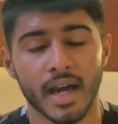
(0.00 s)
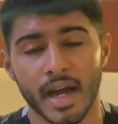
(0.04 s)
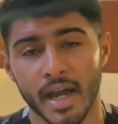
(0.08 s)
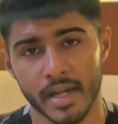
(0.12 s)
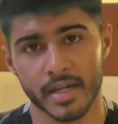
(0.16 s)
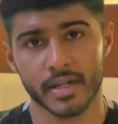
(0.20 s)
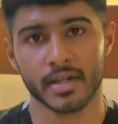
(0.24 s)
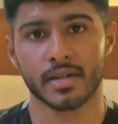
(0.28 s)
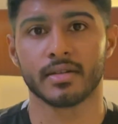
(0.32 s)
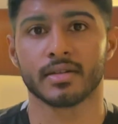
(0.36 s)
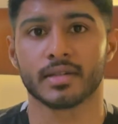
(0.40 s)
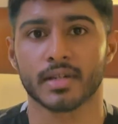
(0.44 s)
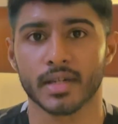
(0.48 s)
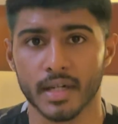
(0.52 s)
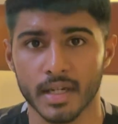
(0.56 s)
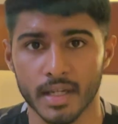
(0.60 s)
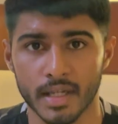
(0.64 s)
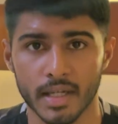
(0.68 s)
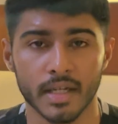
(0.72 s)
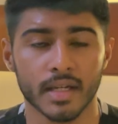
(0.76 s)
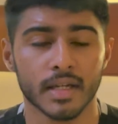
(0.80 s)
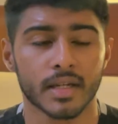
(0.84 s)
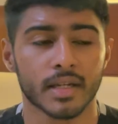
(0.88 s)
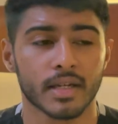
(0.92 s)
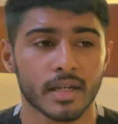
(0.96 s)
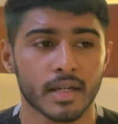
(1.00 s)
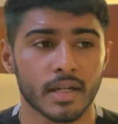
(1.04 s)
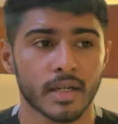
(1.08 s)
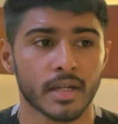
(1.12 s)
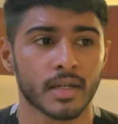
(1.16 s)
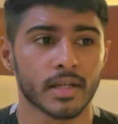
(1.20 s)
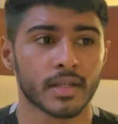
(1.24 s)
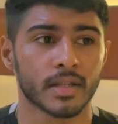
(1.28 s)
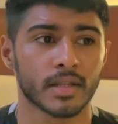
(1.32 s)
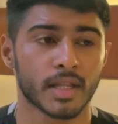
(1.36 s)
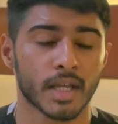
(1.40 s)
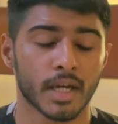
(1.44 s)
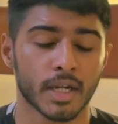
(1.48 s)
identity
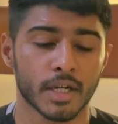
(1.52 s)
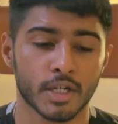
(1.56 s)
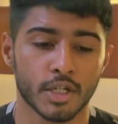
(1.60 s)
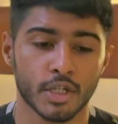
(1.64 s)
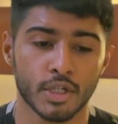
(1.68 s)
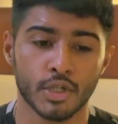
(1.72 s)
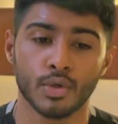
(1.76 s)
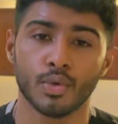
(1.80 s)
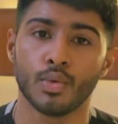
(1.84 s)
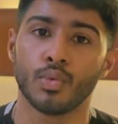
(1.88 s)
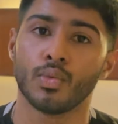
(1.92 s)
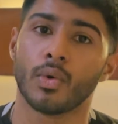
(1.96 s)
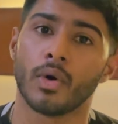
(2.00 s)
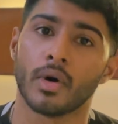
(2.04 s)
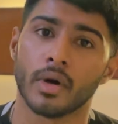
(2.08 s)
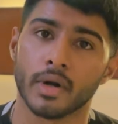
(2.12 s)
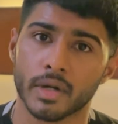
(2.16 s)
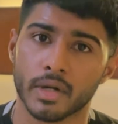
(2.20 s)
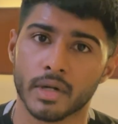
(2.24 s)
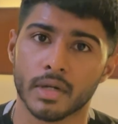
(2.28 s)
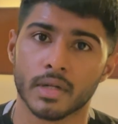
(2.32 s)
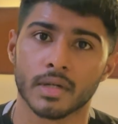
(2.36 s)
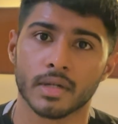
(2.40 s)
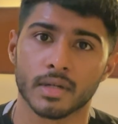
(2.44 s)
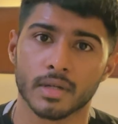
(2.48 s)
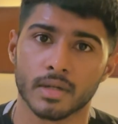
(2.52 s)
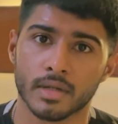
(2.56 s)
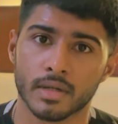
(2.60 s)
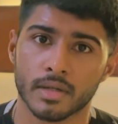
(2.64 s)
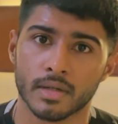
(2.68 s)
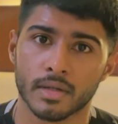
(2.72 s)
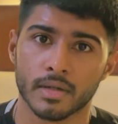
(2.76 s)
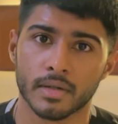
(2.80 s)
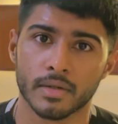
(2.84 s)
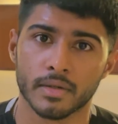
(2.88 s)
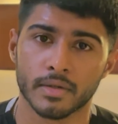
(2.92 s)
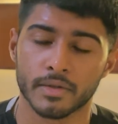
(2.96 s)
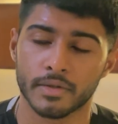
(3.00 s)
that you want
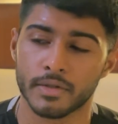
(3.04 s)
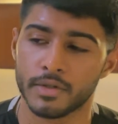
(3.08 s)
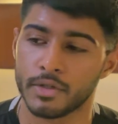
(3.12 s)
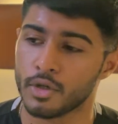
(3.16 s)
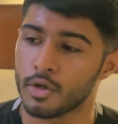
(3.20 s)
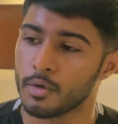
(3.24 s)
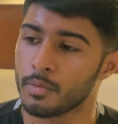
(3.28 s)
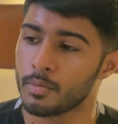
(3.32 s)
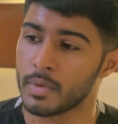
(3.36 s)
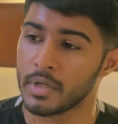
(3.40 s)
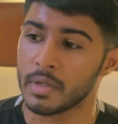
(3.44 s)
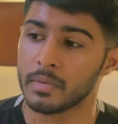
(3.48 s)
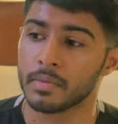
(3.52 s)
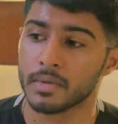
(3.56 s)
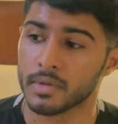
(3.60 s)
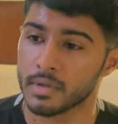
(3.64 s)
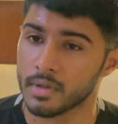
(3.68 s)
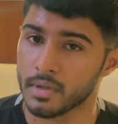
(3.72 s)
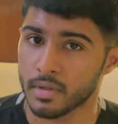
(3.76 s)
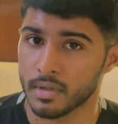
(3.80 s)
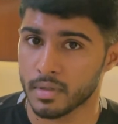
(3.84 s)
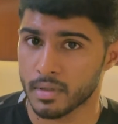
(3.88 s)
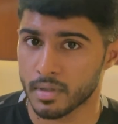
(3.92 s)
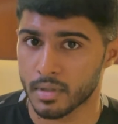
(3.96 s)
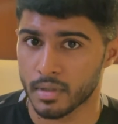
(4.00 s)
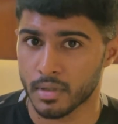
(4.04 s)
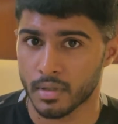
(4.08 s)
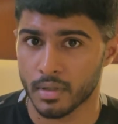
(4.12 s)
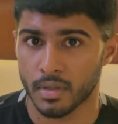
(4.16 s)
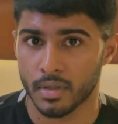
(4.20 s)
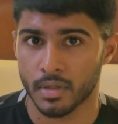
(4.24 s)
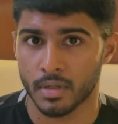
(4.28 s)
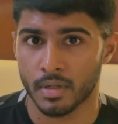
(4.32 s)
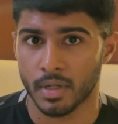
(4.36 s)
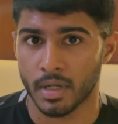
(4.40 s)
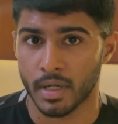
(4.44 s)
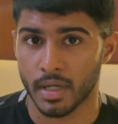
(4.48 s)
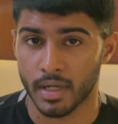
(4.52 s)
your people
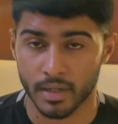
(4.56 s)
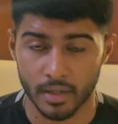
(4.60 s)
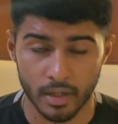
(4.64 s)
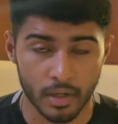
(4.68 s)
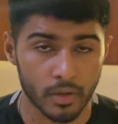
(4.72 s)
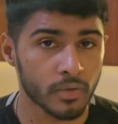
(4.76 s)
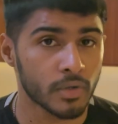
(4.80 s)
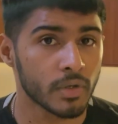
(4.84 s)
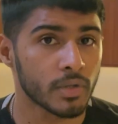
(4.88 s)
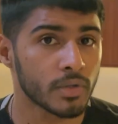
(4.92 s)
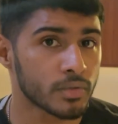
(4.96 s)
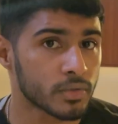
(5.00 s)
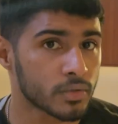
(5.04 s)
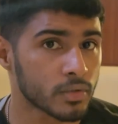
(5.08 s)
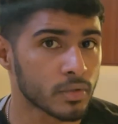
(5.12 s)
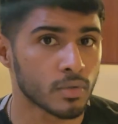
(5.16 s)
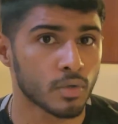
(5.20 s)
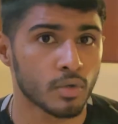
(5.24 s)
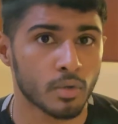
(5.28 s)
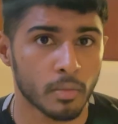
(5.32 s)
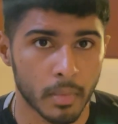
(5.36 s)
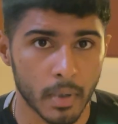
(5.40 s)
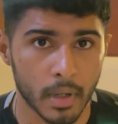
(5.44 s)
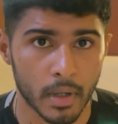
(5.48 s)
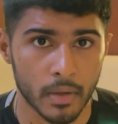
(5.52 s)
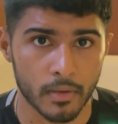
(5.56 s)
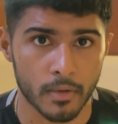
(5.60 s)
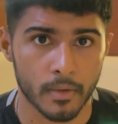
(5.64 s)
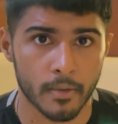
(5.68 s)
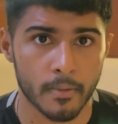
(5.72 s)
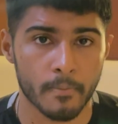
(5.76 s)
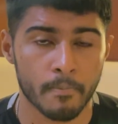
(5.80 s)
around you to know about.